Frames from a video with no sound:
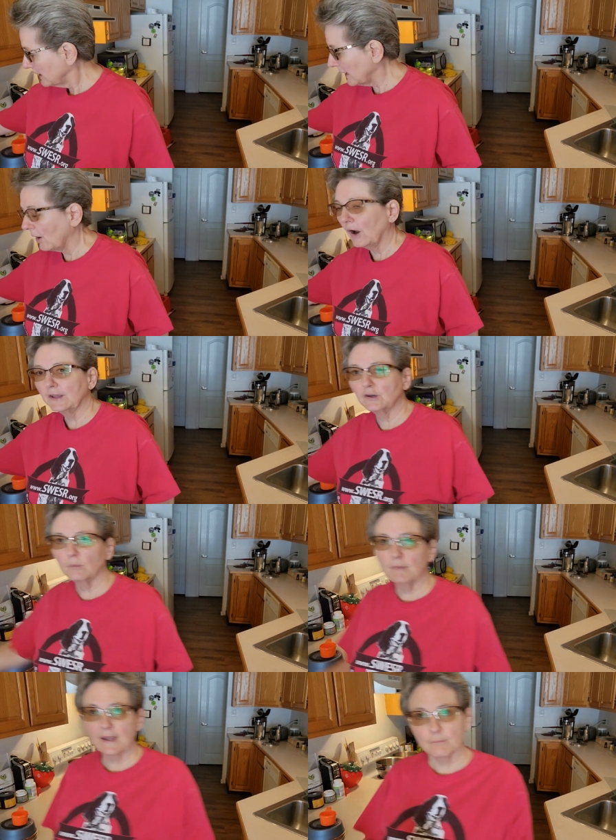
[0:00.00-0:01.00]
Now, I
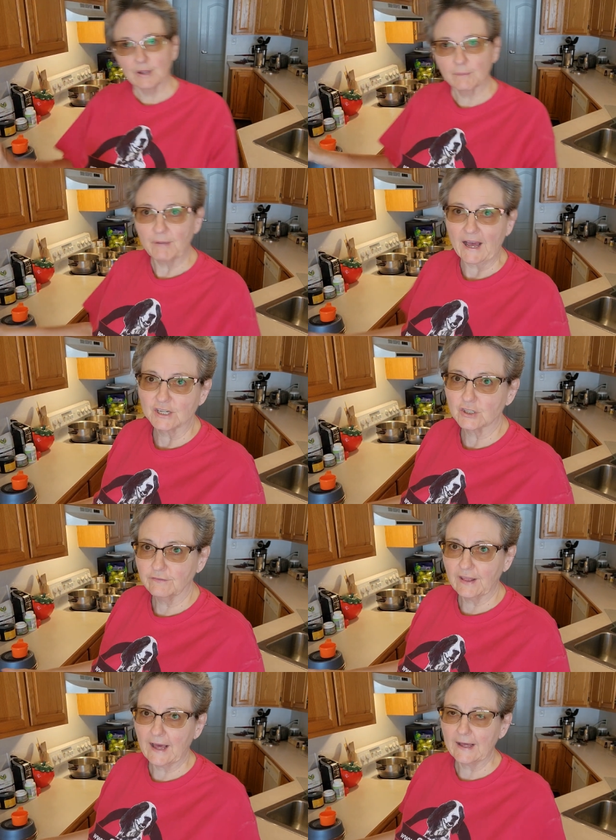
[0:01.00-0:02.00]
don't make a big batch of
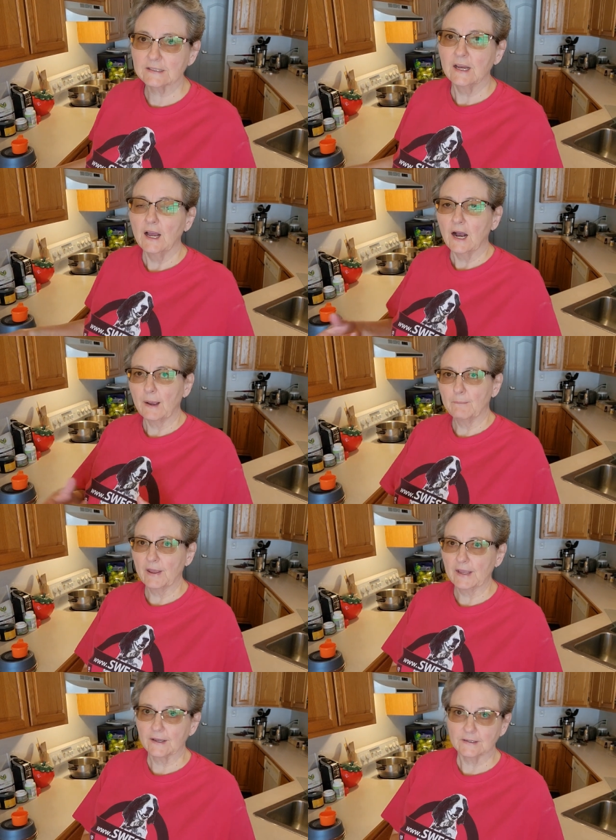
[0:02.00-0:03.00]
that. I
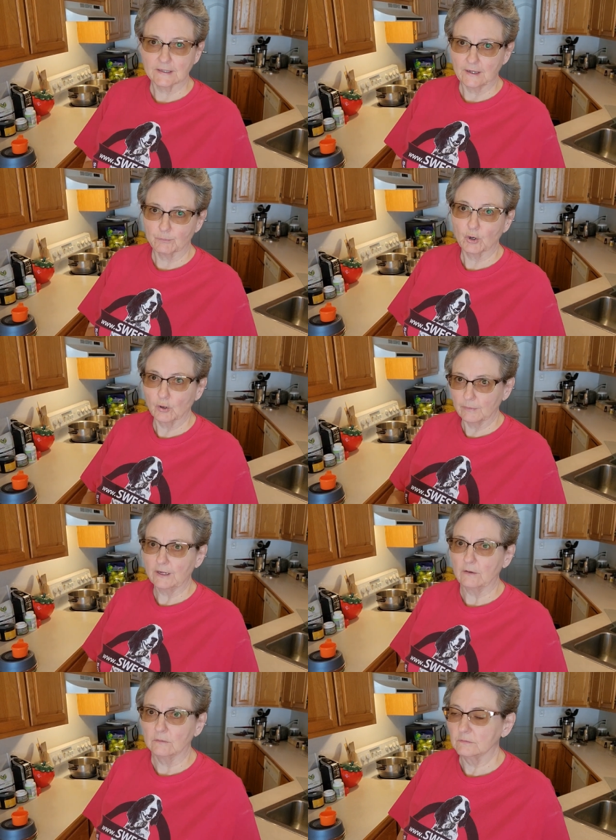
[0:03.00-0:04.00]
make it per
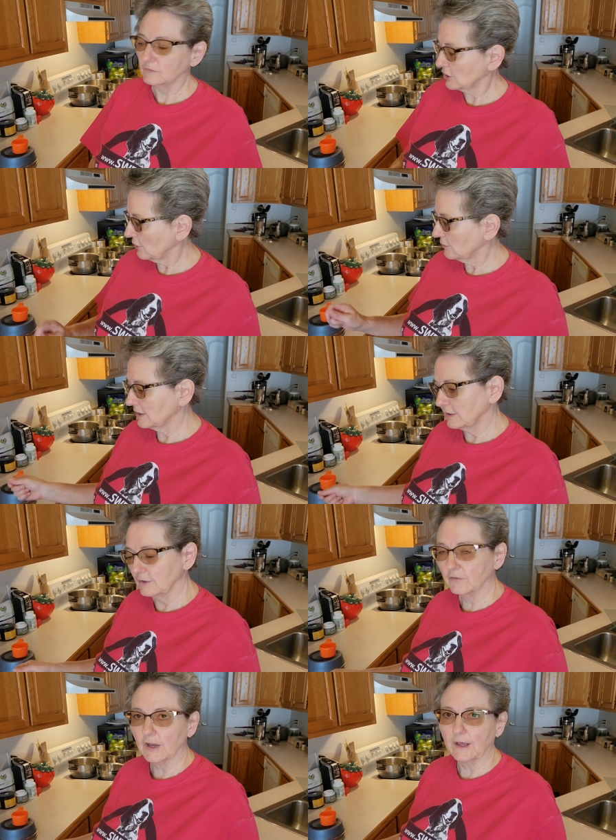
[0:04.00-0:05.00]
meal. So
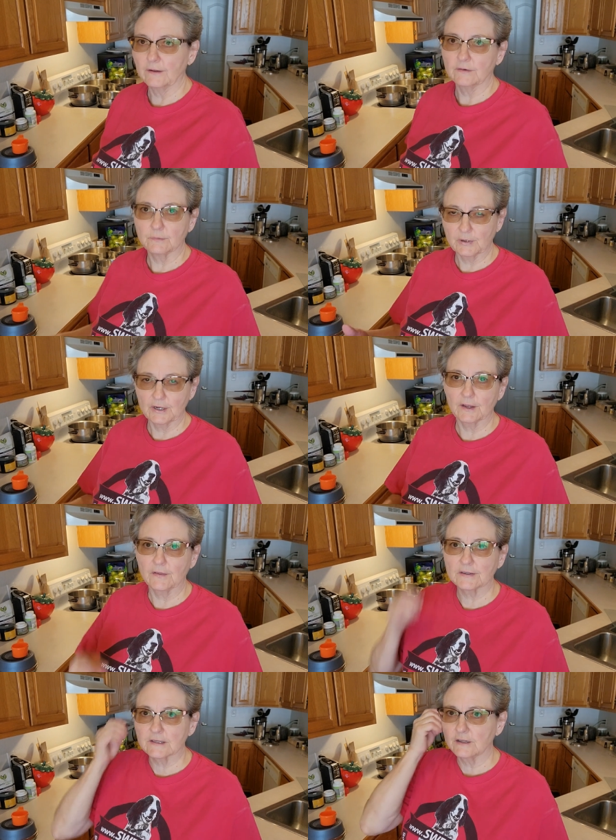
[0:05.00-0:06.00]
you've got, depending on
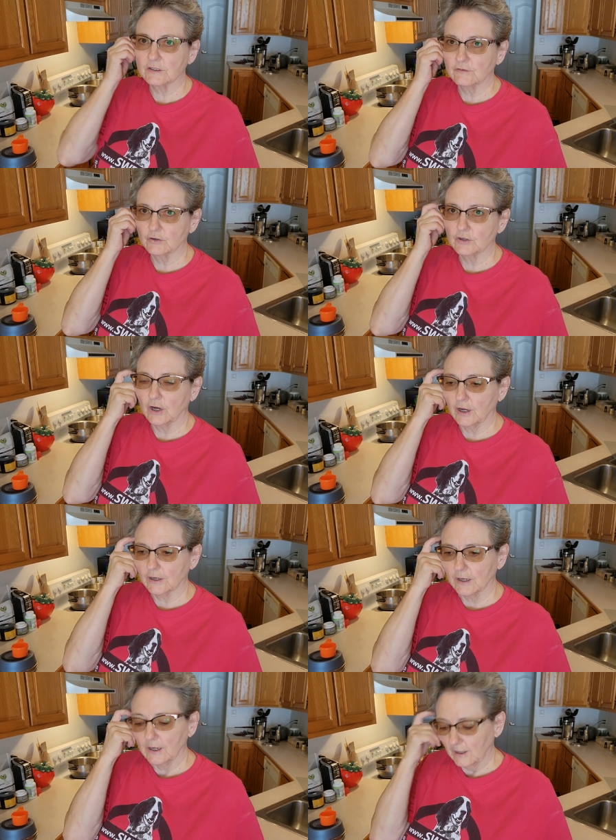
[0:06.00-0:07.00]
the size of your dog,
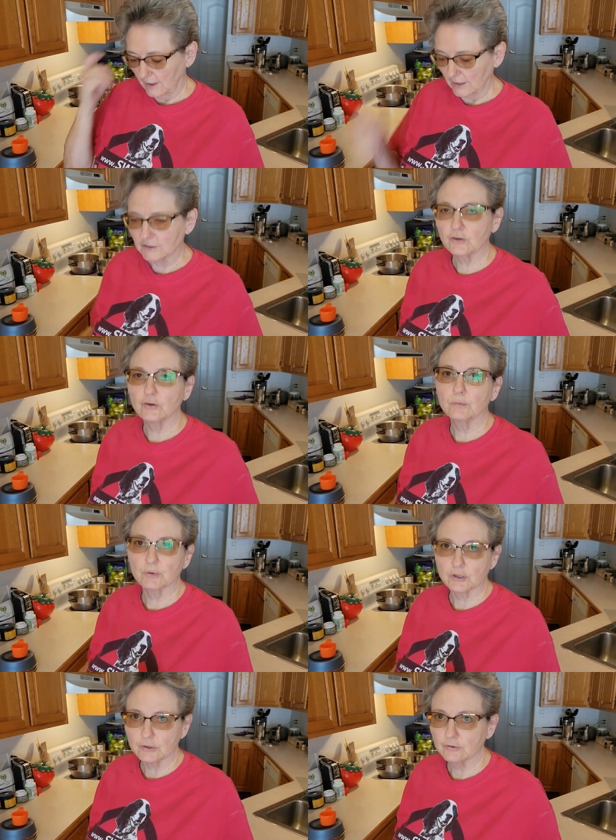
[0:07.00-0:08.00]
a scoop
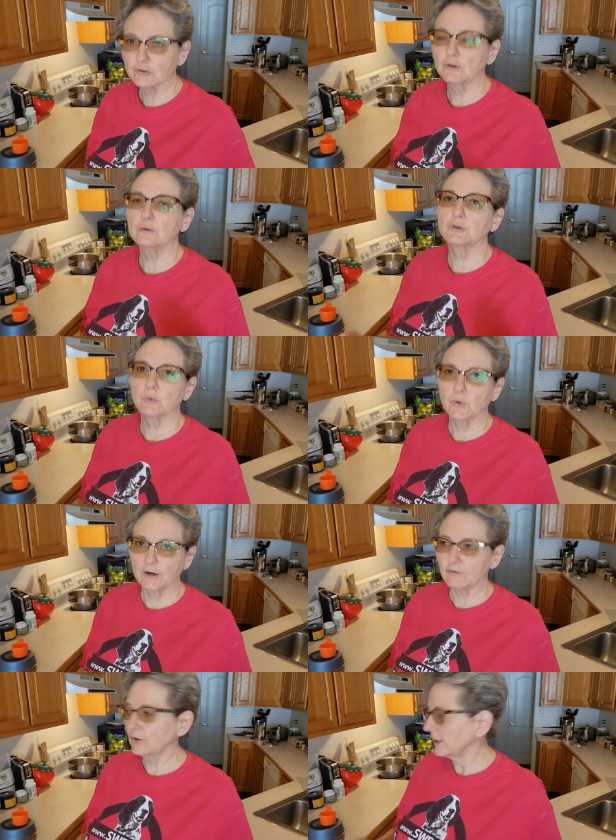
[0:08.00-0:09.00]
or two scoops or
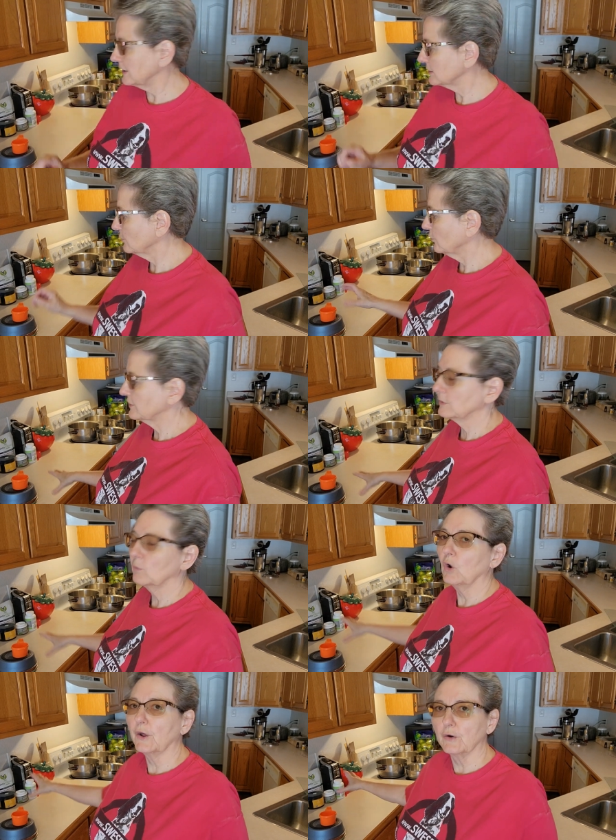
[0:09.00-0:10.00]
whatever it is with some
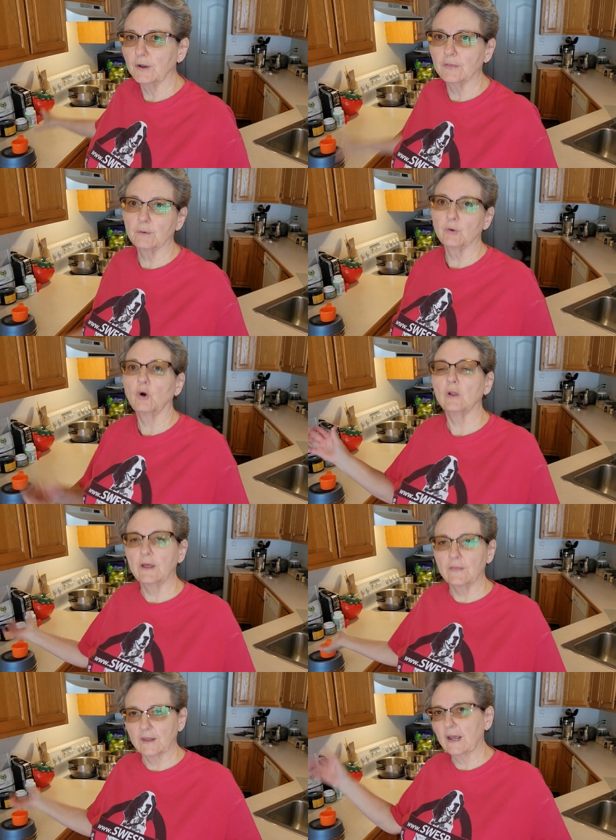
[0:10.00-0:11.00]
water in their bowl.
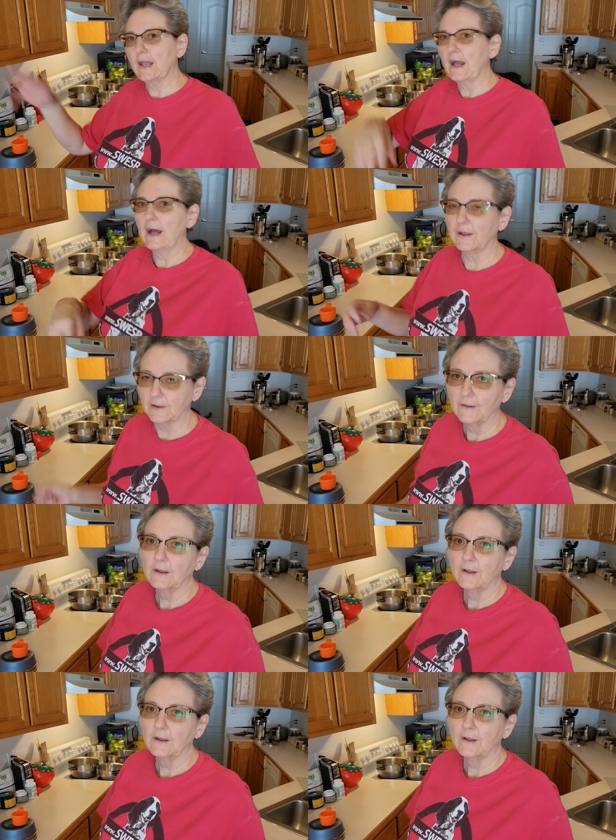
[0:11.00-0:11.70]
And then I add